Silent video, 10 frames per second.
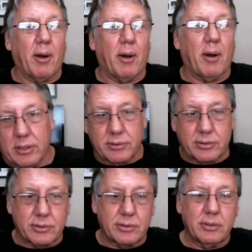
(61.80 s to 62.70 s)
would
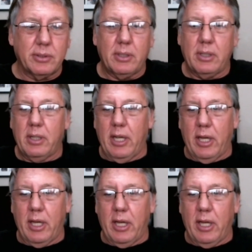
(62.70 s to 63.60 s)
because
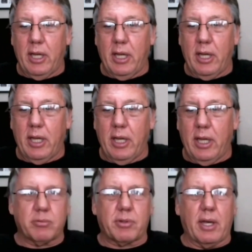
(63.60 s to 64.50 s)
he
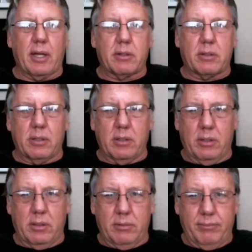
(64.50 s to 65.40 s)
stage with that
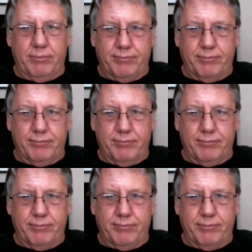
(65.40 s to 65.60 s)
uh,